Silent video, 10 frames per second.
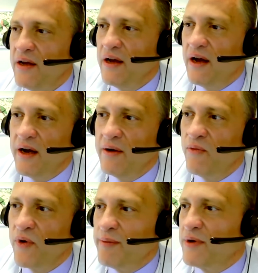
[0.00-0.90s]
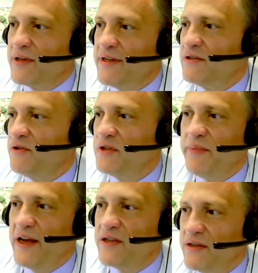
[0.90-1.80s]
We're able to test those
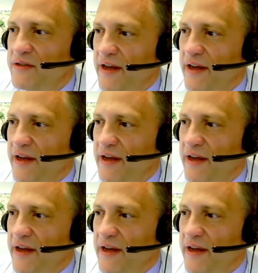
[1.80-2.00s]
patients